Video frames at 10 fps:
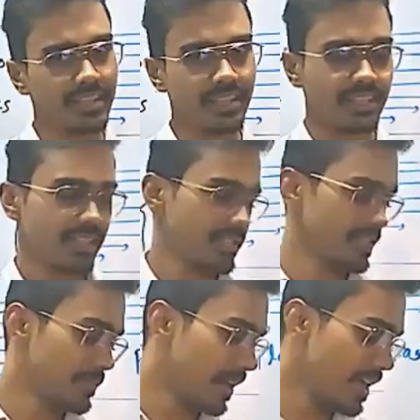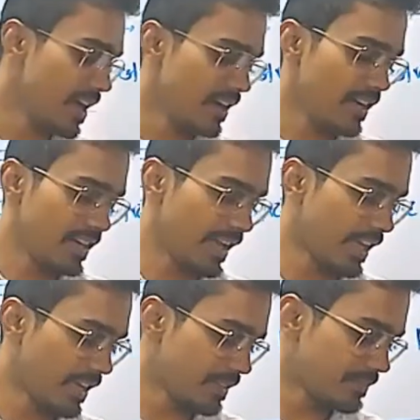Same idea, necking.
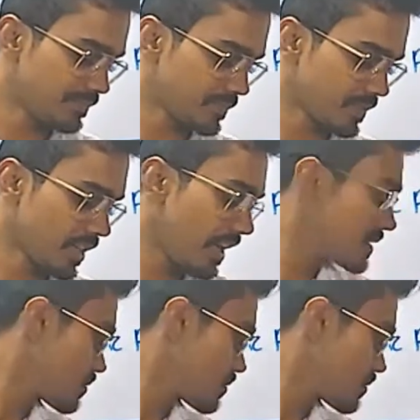Right? So take